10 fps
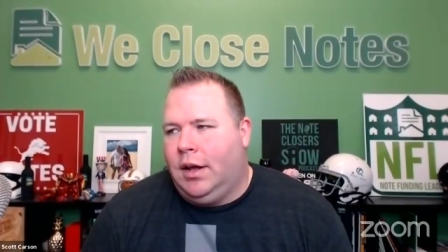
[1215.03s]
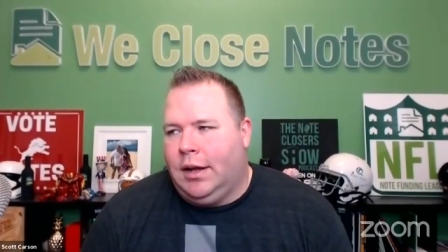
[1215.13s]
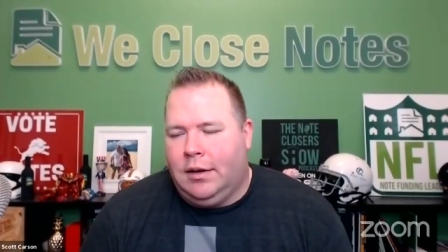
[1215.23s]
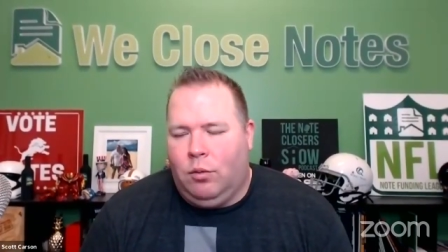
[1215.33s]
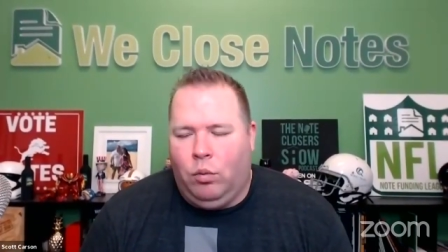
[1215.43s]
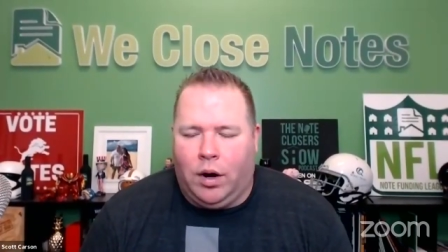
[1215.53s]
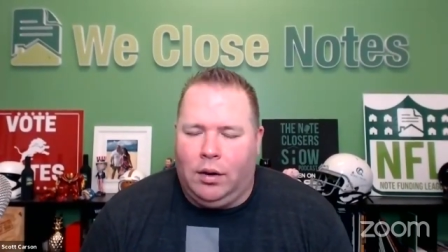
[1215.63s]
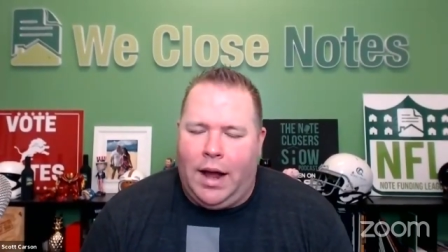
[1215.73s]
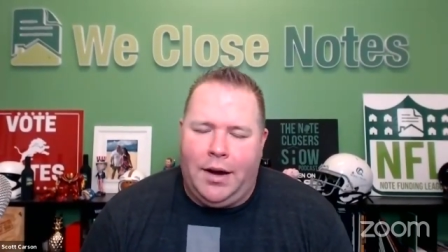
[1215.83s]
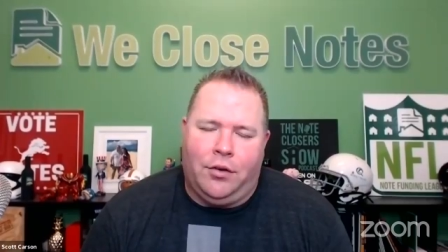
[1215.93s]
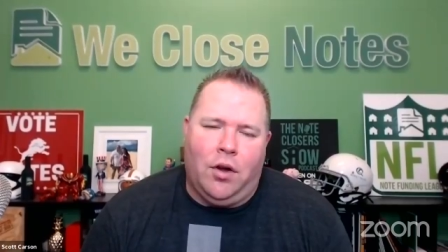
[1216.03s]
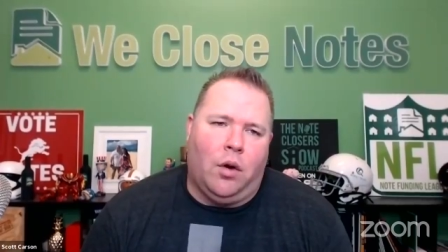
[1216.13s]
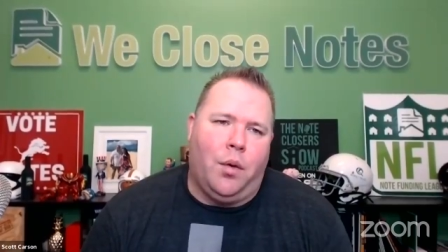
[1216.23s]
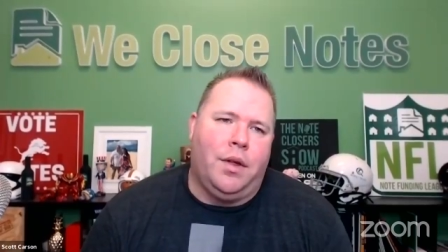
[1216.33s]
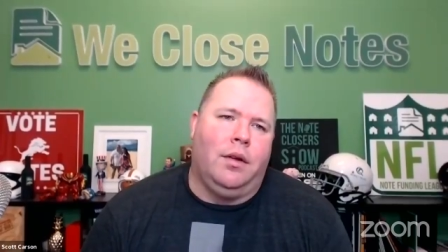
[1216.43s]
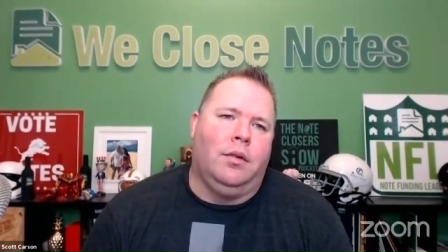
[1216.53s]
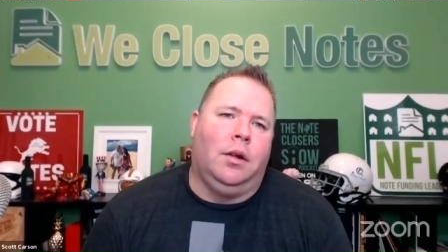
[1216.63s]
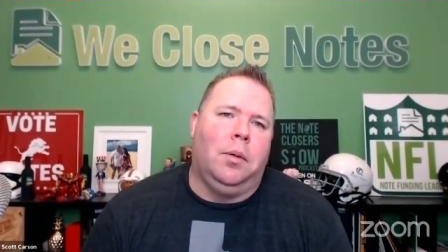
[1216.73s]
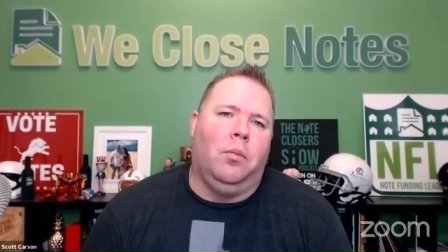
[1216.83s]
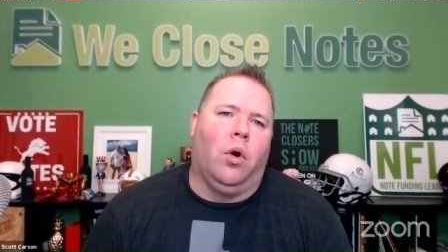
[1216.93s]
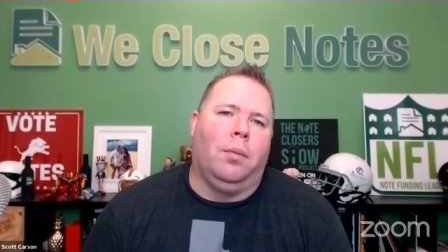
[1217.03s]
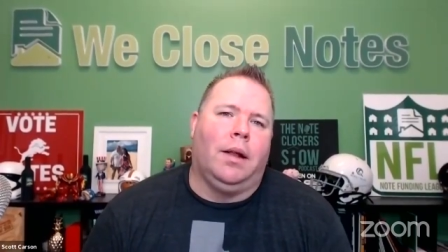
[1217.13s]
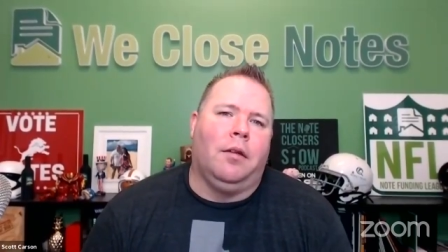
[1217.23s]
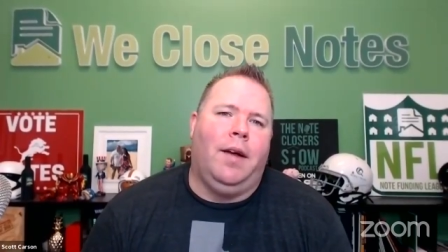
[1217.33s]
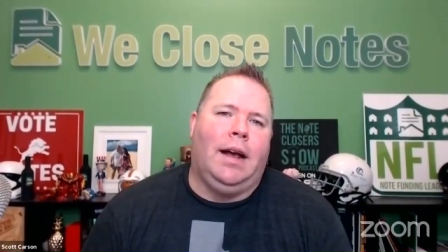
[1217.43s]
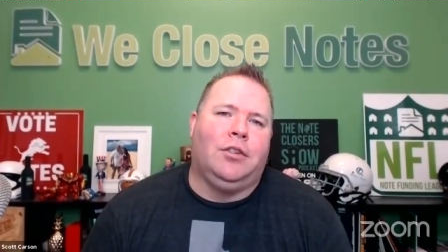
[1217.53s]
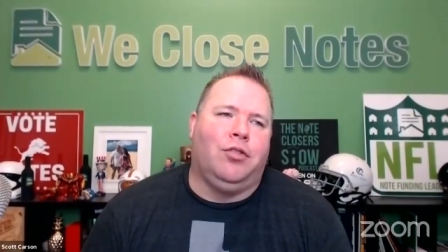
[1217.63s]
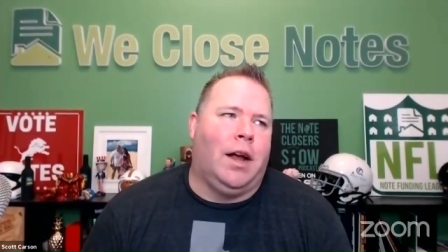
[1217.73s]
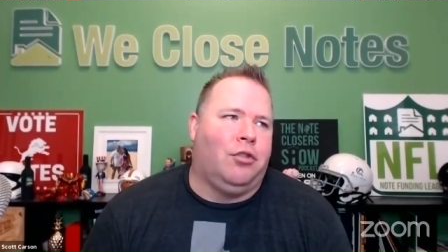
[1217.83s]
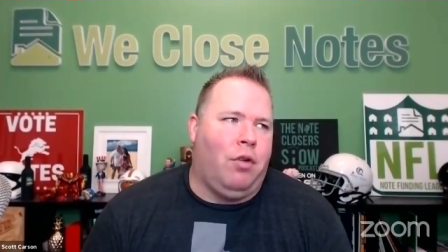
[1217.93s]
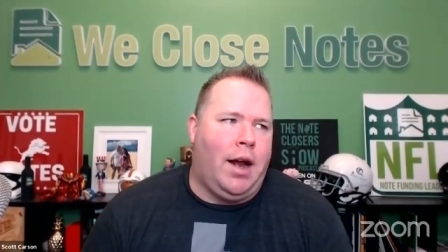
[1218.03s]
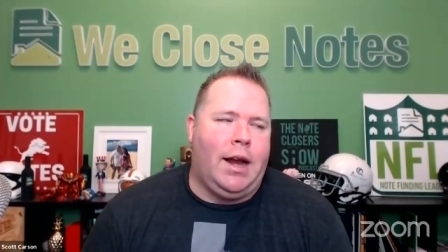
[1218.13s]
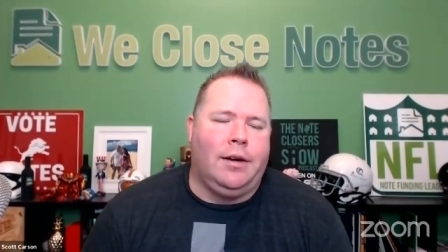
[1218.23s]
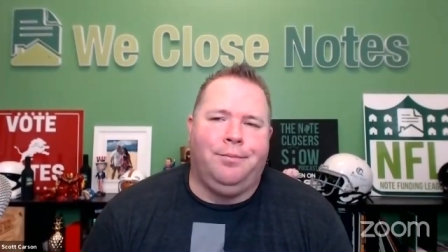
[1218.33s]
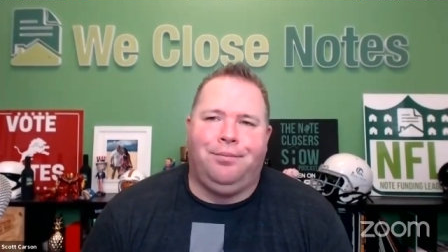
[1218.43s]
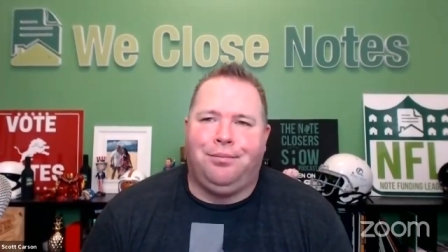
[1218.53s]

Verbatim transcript: Uh, we're glad to talk with you a little more about the fast track training